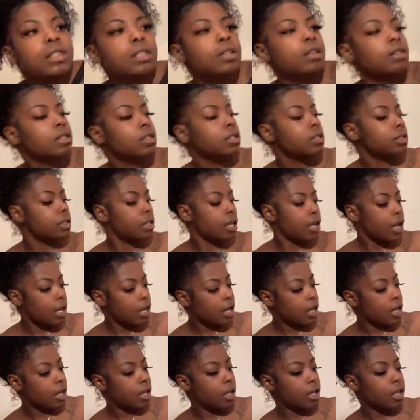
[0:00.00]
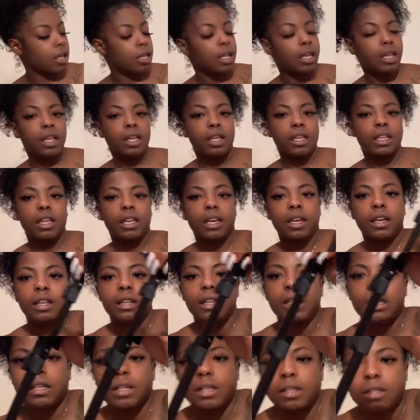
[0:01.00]
it on this side? Yeah, it
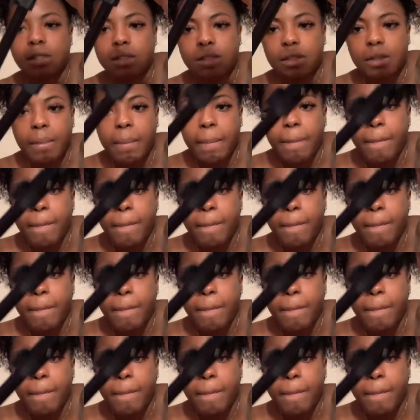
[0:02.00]
is.